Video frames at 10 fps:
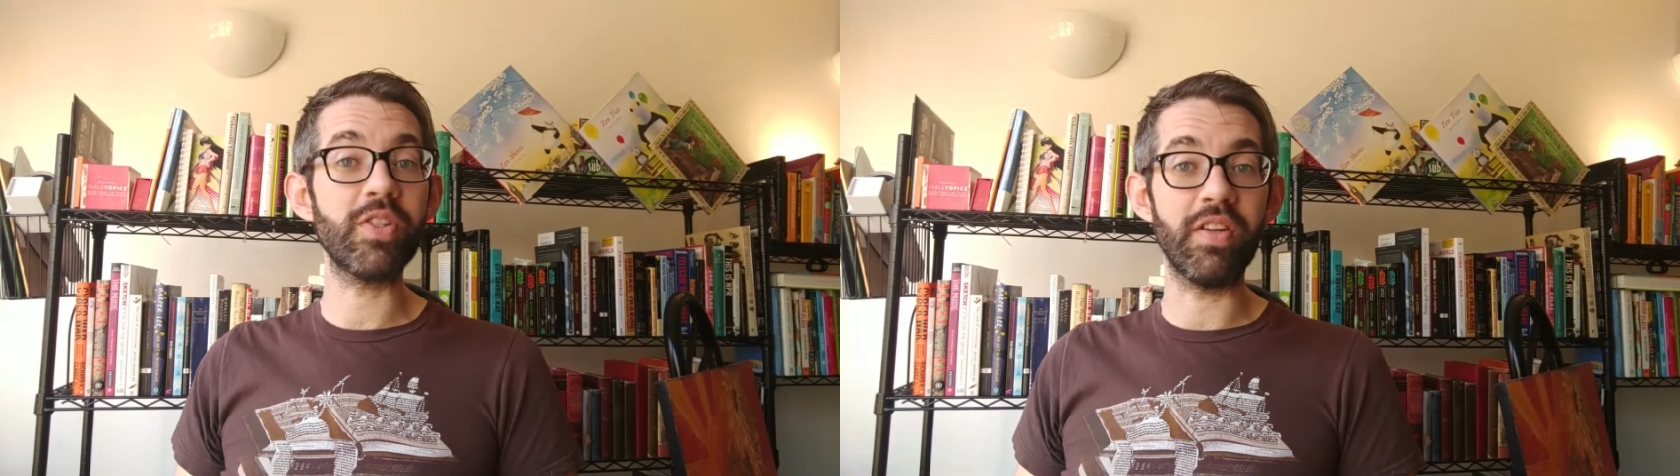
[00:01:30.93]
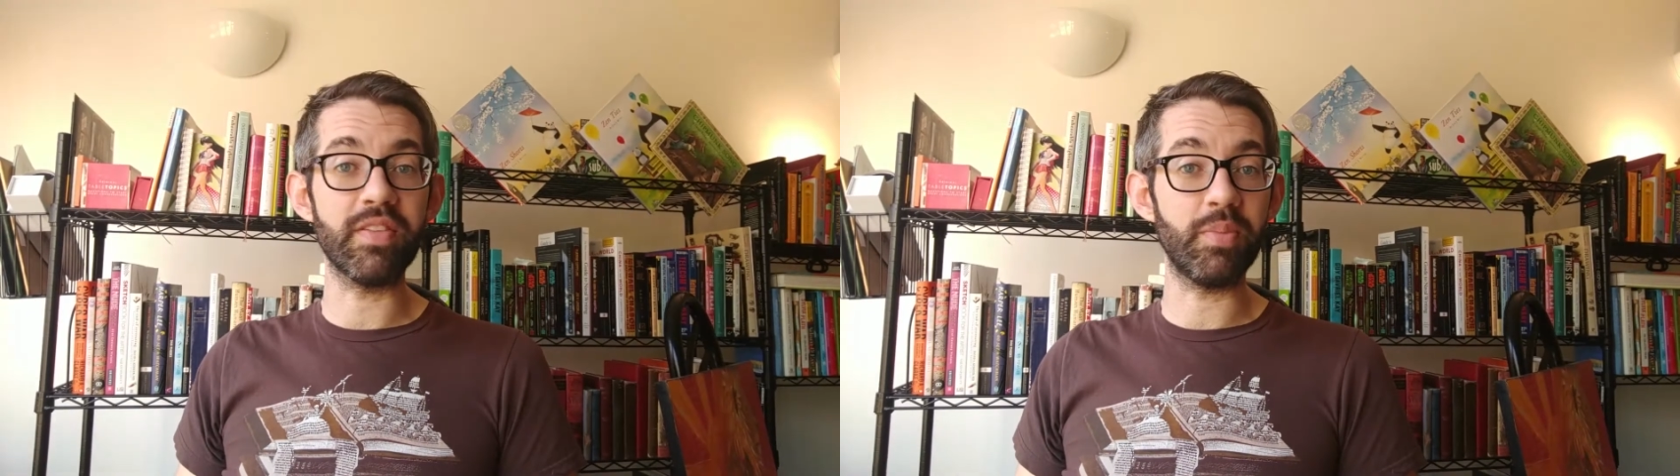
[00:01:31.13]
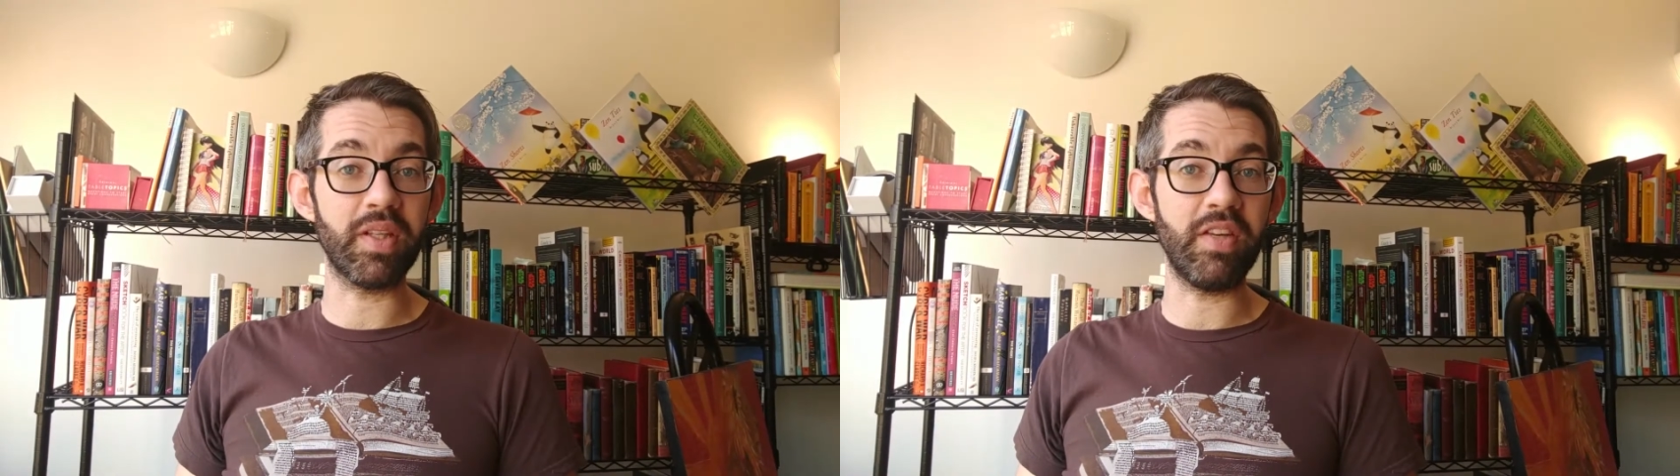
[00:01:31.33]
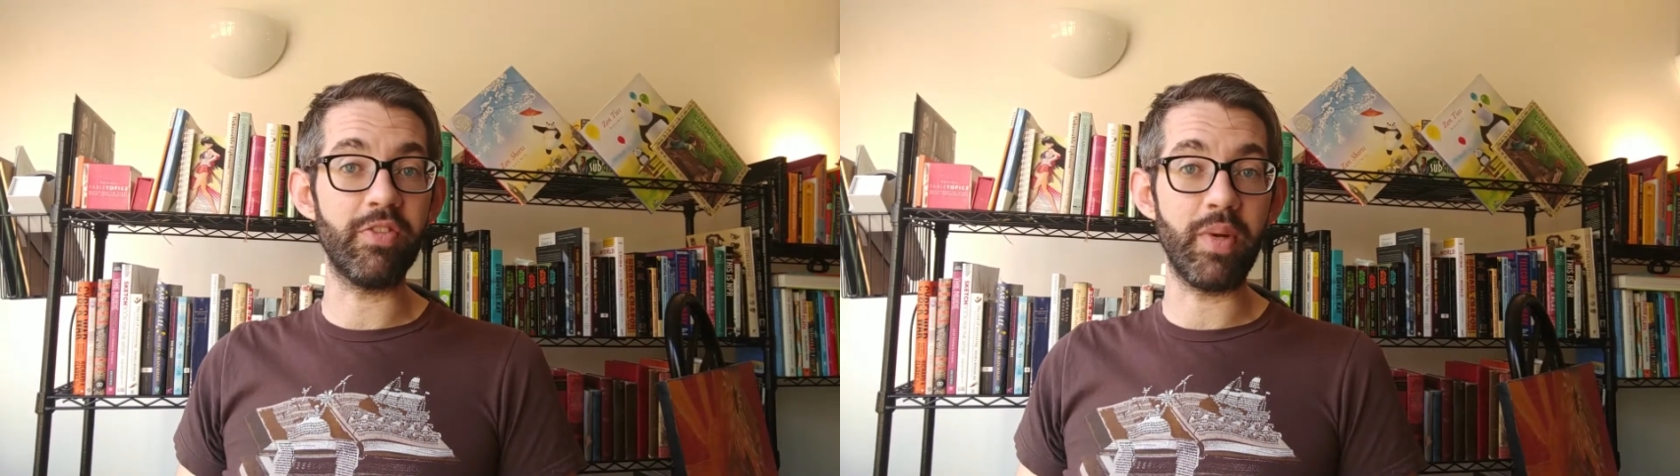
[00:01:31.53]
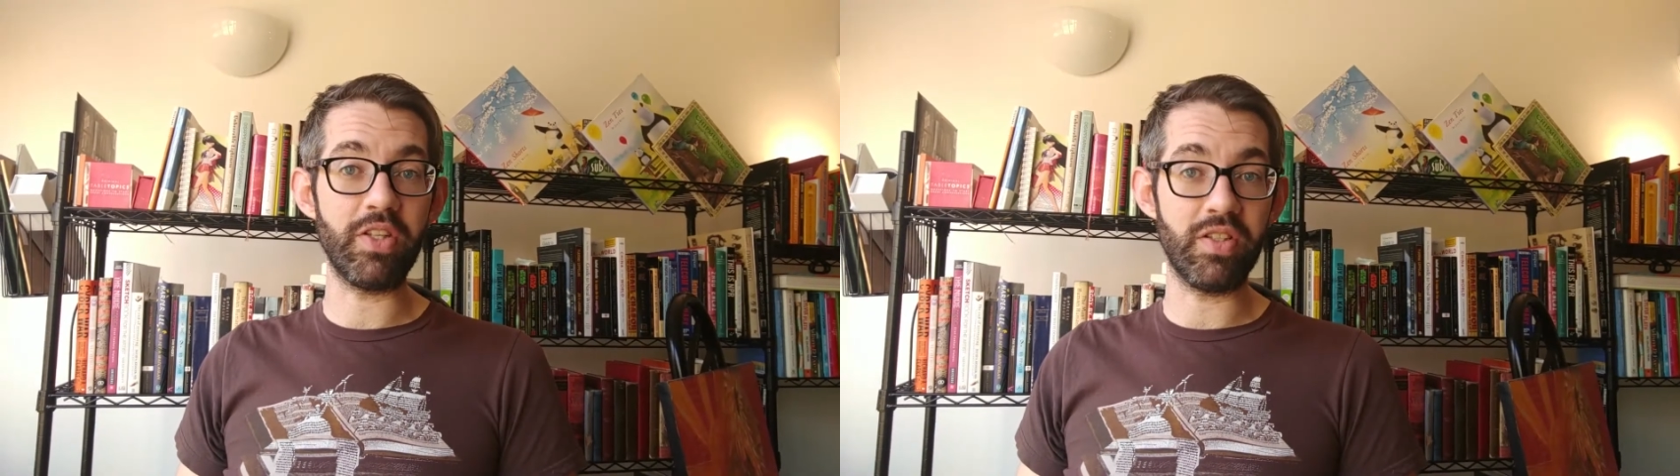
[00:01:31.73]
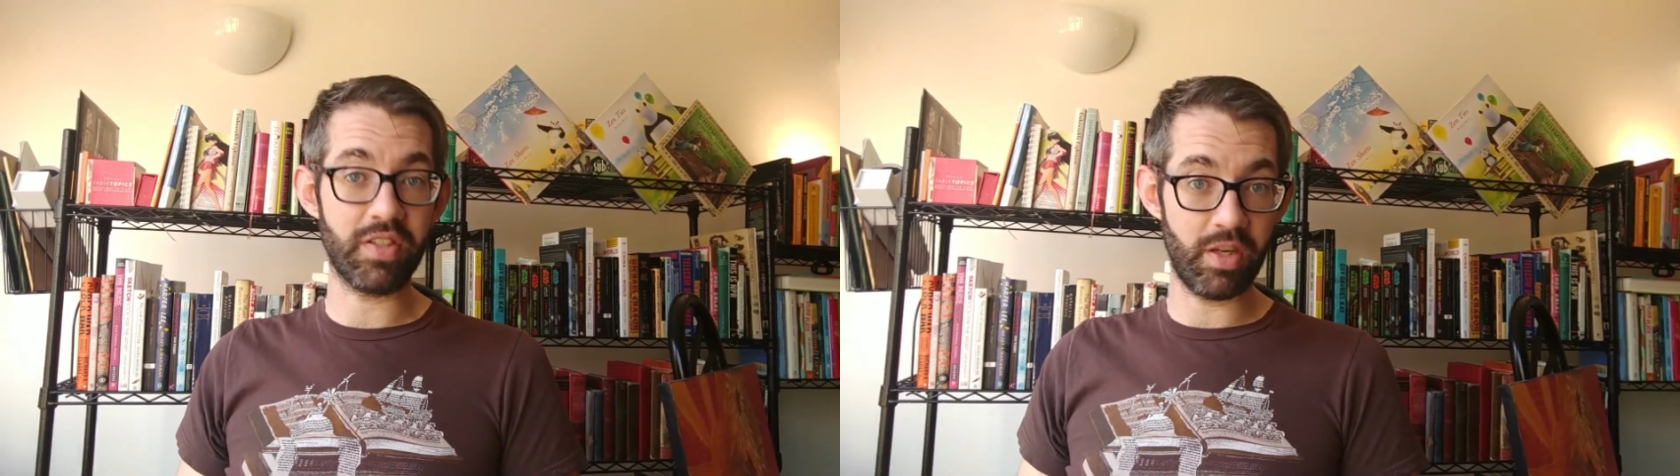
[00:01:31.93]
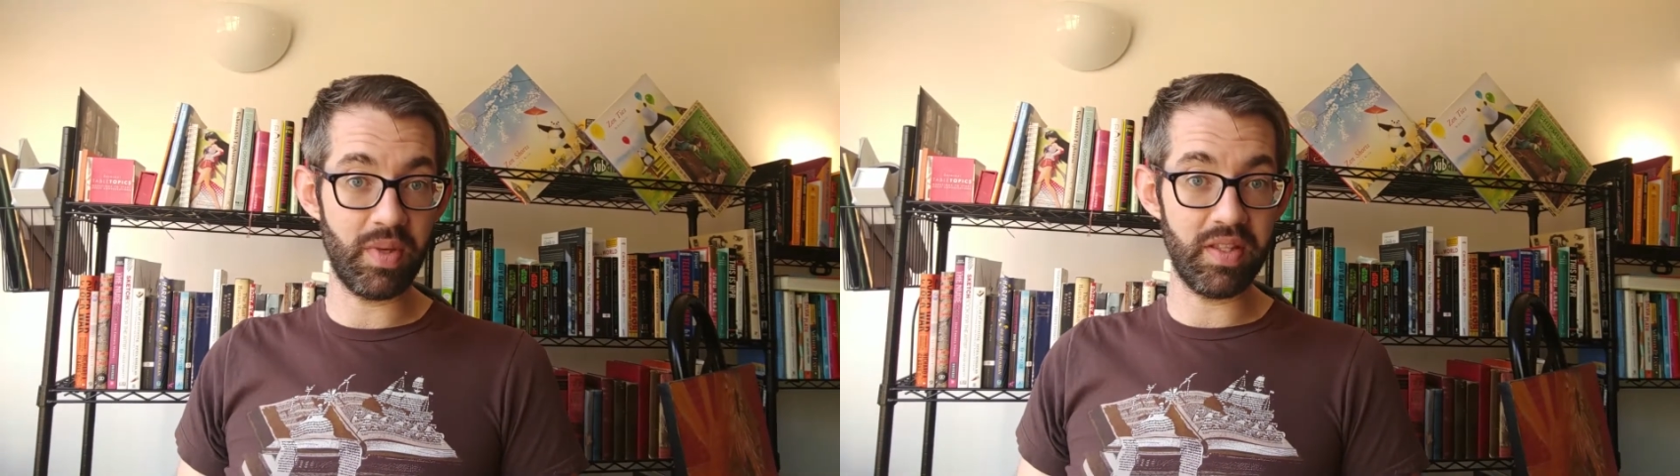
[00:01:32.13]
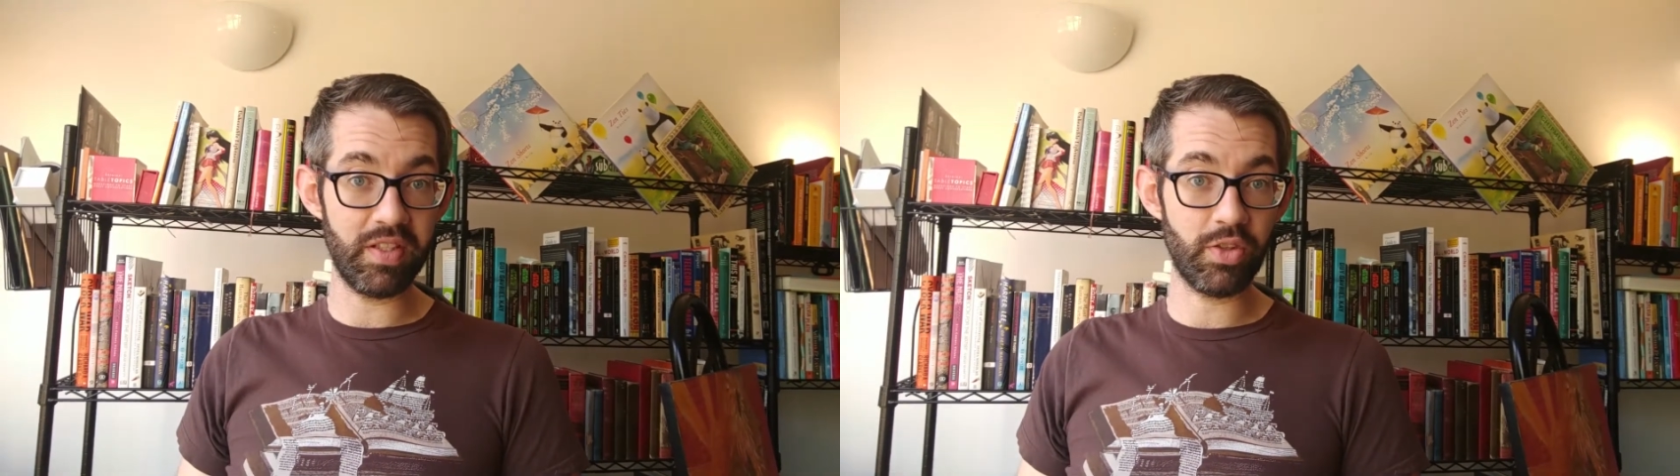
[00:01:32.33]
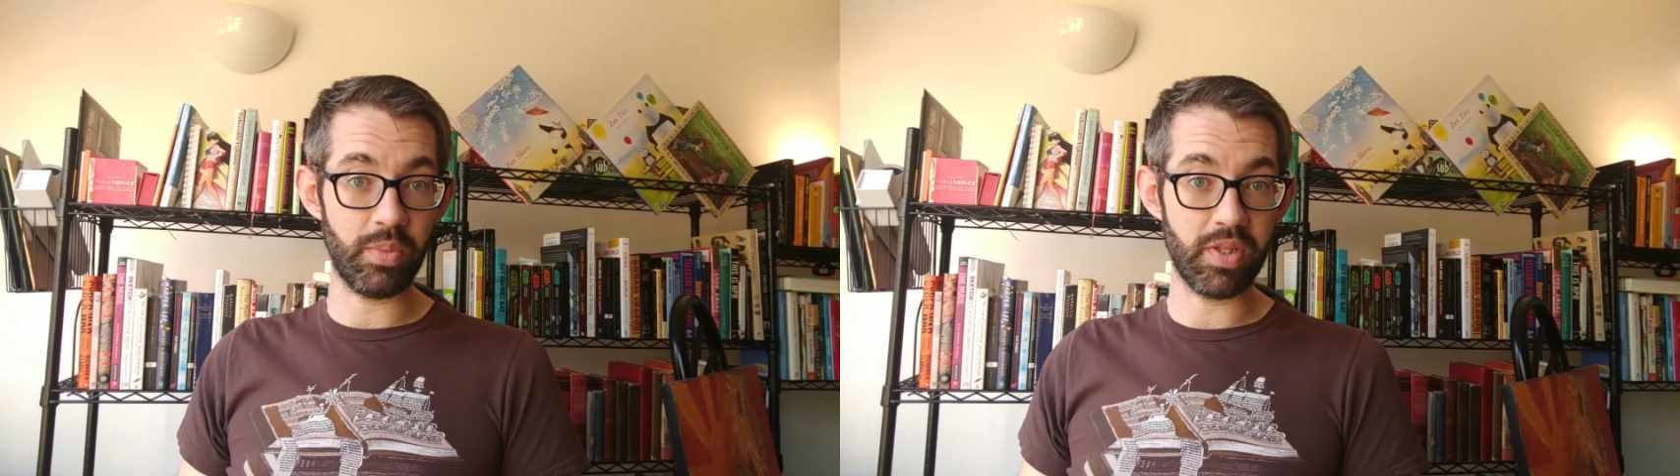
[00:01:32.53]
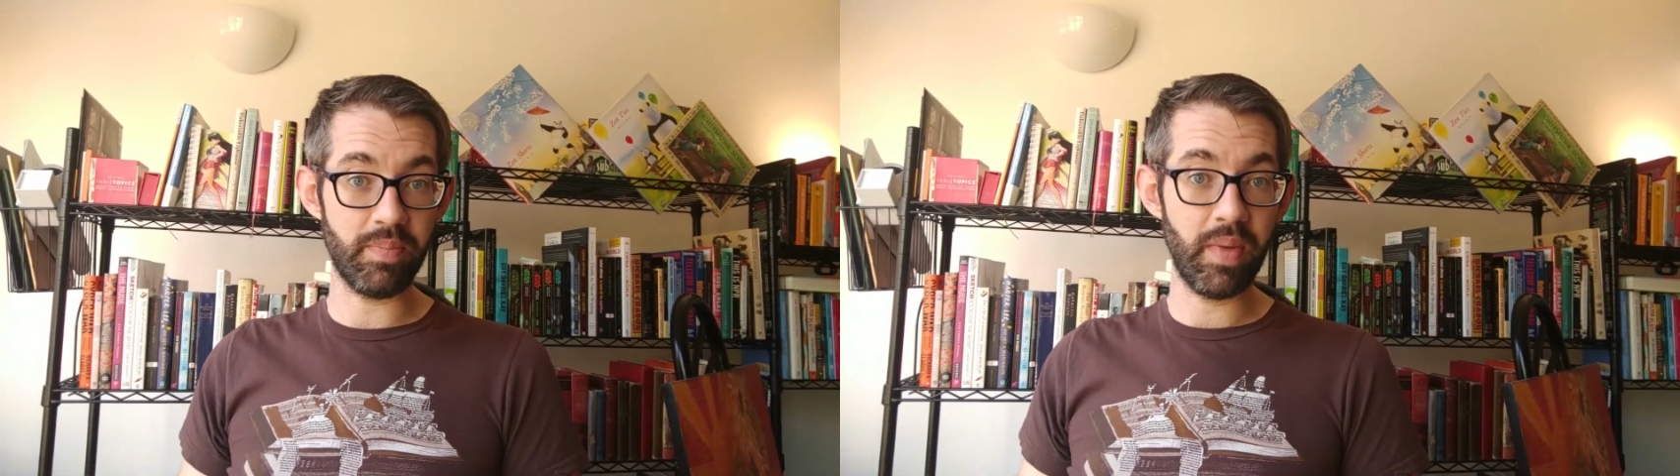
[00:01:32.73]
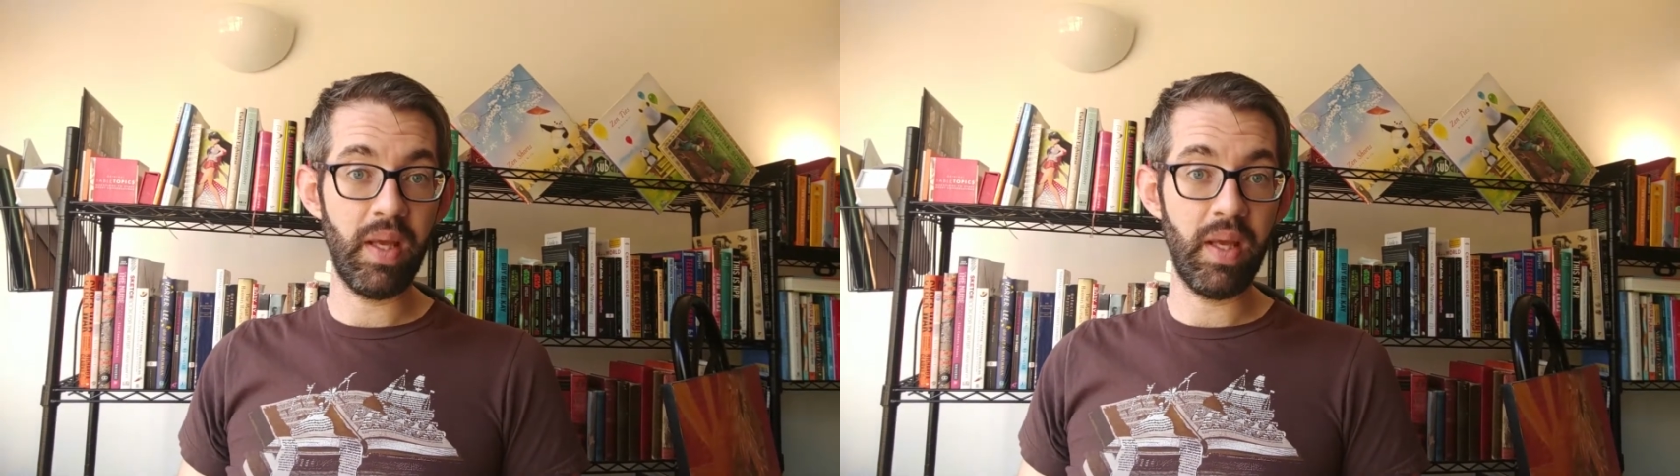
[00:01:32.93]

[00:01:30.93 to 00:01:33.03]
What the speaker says: all of the book information is going to be in the description.